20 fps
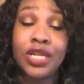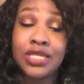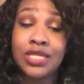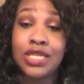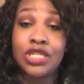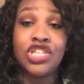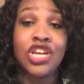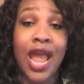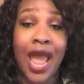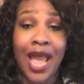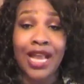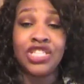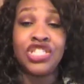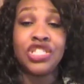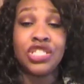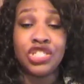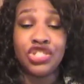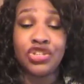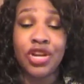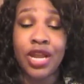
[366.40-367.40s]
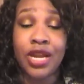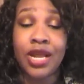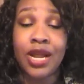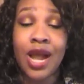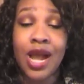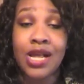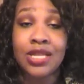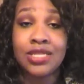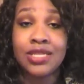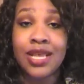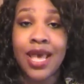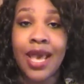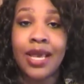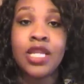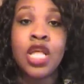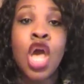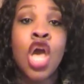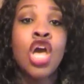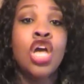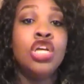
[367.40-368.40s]
is that you're actually trying to
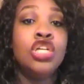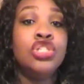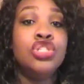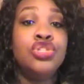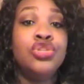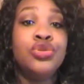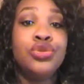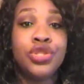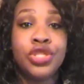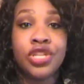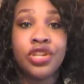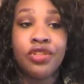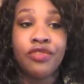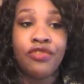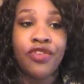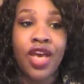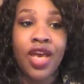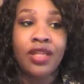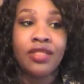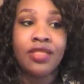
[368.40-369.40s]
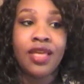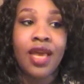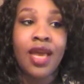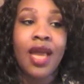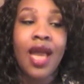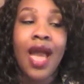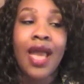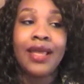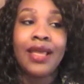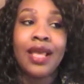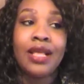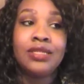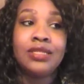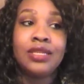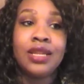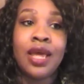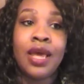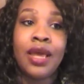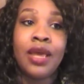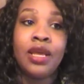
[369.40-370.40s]
contact, due to the fact that I
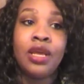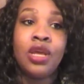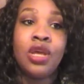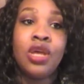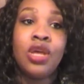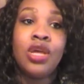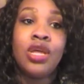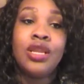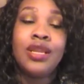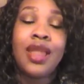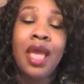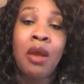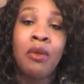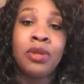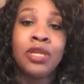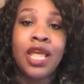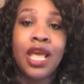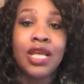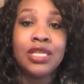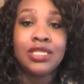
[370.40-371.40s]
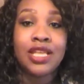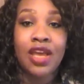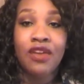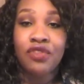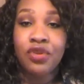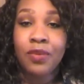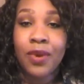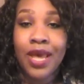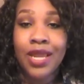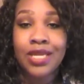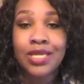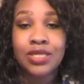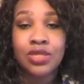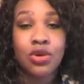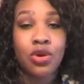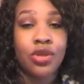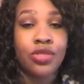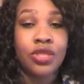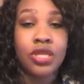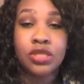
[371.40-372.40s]
guess, like, nowadays everybody's
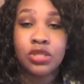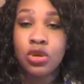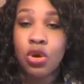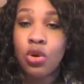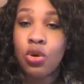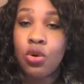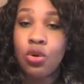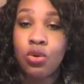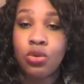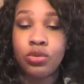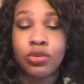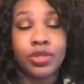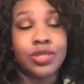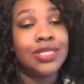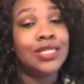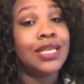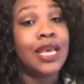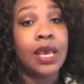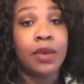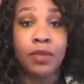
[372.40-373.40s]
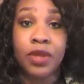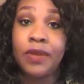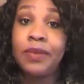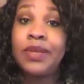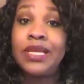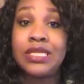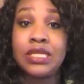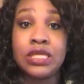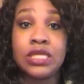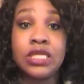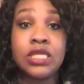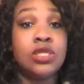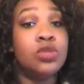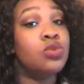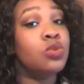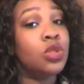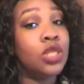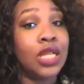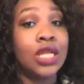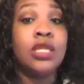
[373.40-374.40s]
on this whole scamming
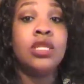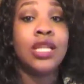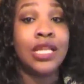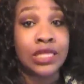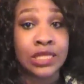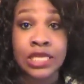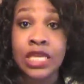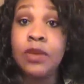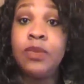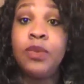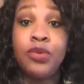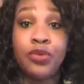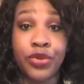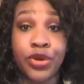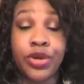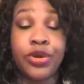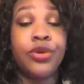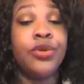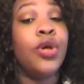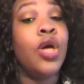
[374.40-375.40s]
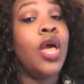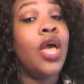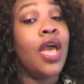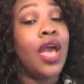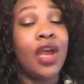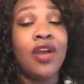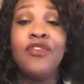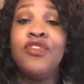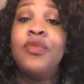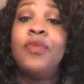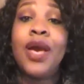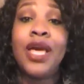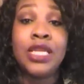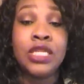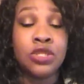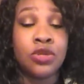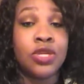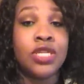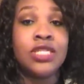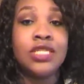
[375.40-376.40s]
business. Let's keep it real.
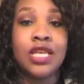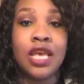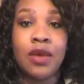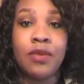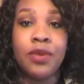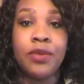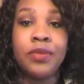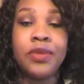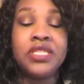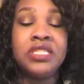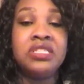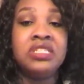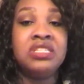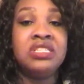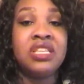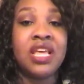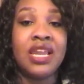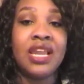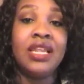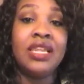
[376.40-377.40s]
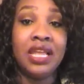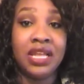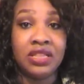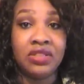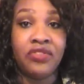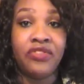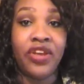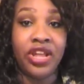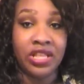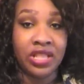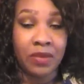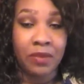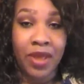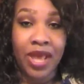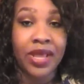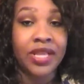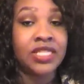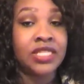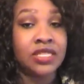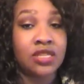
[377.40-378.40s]
Everybody's on a scamming business, and I like the fact that
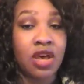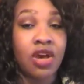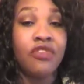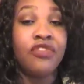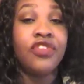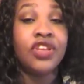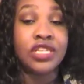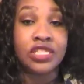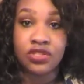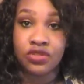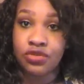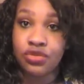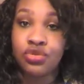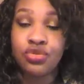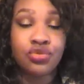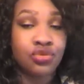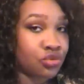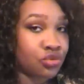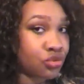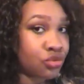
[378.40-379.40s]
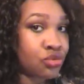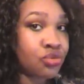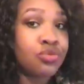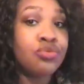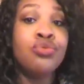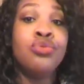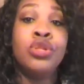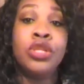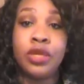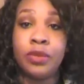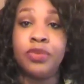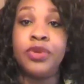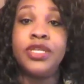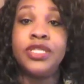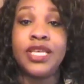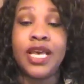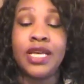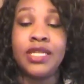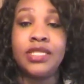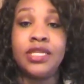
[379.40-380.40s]
my stuff is truly
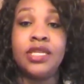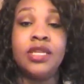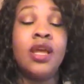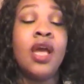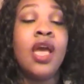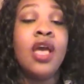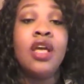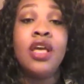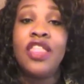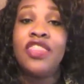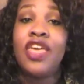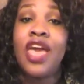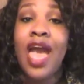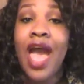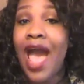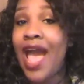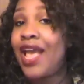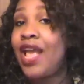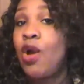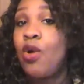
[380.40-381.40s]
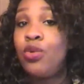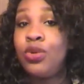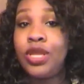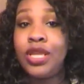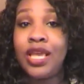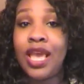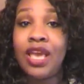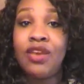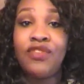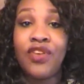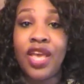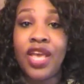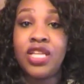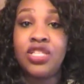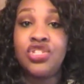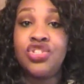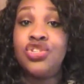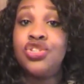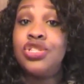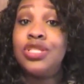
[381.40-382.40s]
protected, and that I only gave
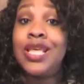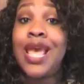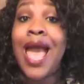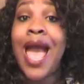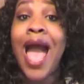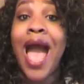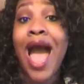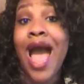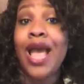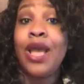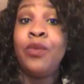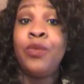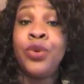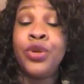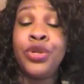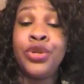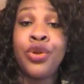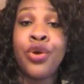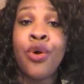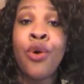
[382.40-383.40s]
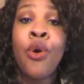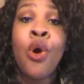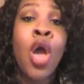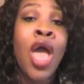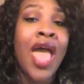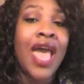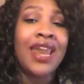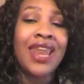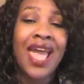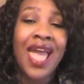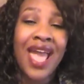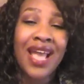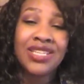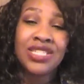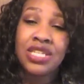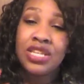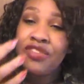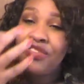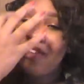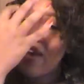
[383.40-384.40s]
answers that I would know, and I
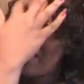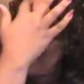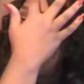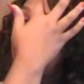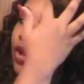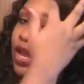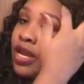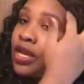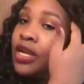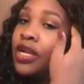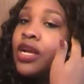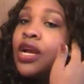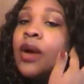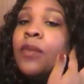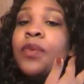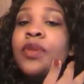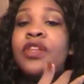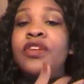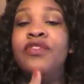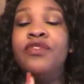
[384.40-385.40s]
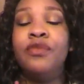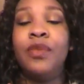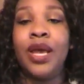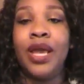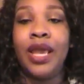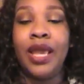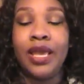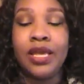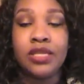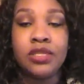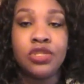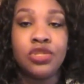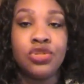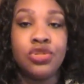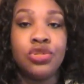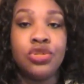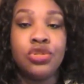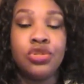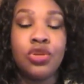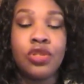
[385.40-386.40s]
actually fabricated a couple of my
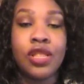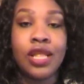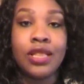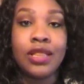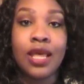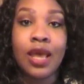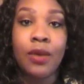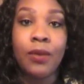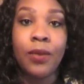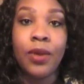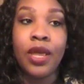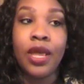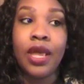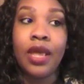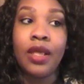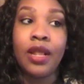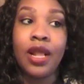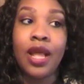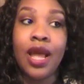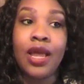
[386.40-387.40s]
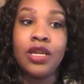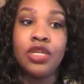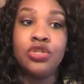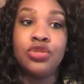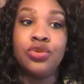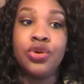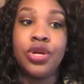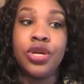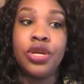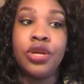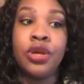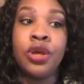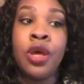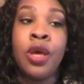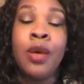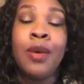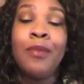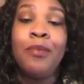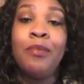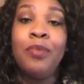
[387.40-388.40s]
answers so that way it kind of sort of
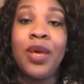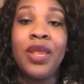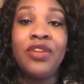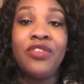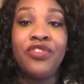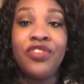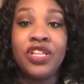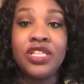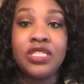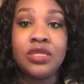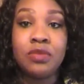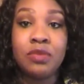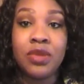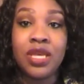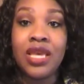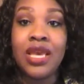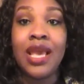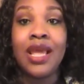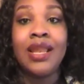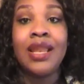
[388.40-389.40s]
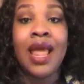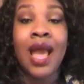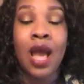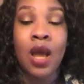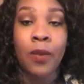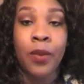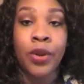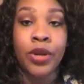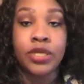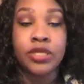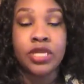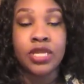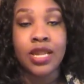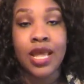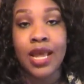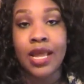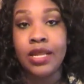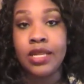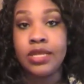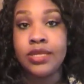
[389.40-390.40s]
benefits me and not a person
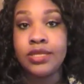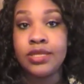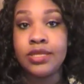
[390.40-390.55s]
that